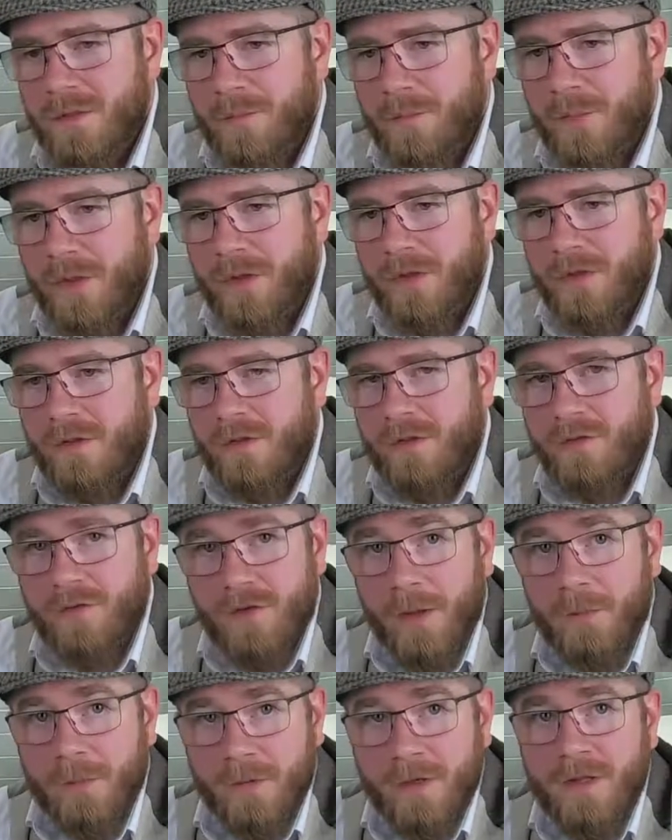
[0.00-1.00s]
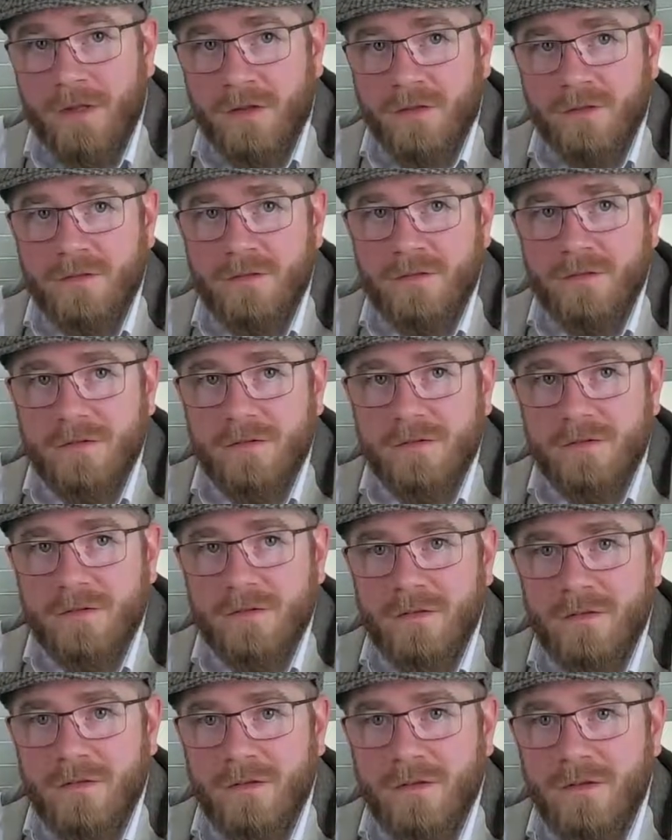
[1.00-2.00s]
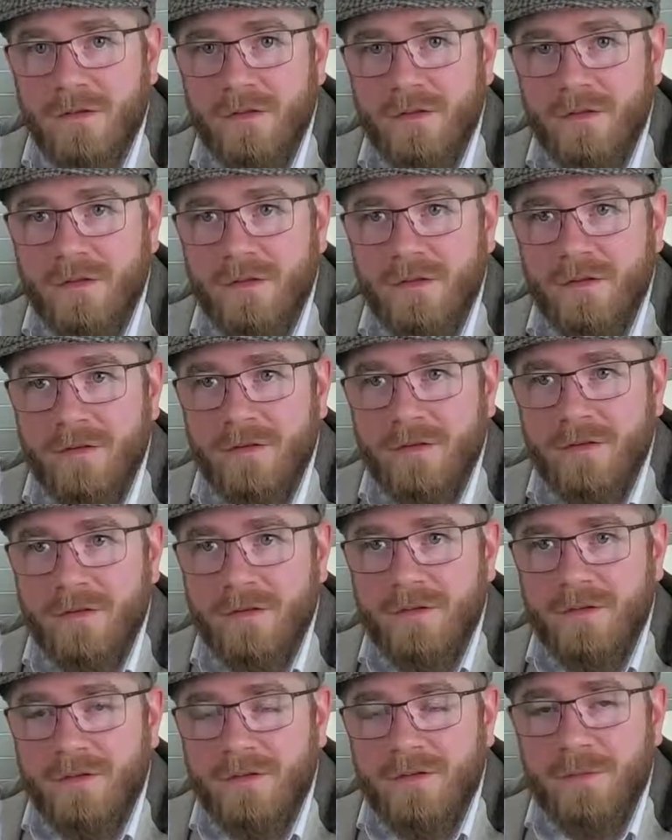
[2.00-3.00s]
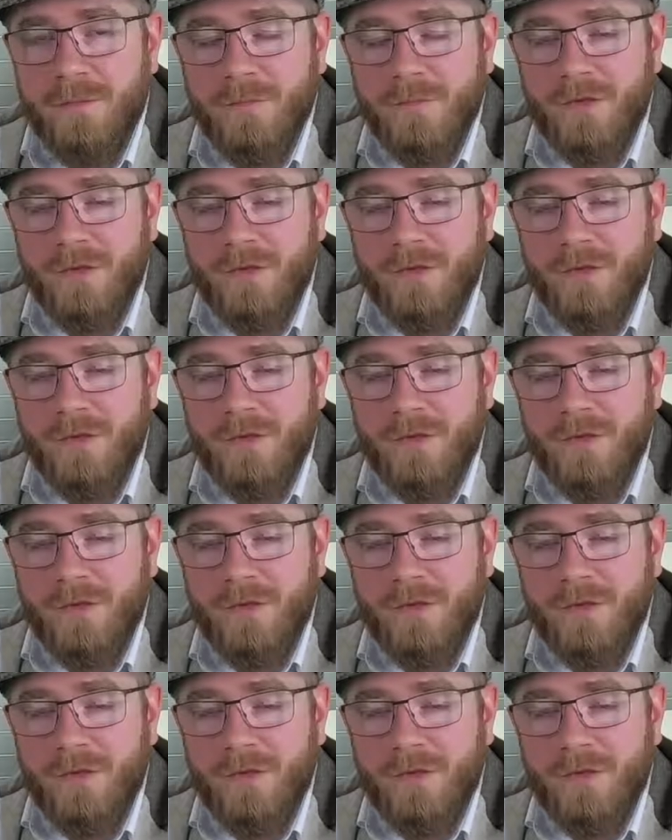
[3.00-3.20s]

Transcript: But the Japanese seem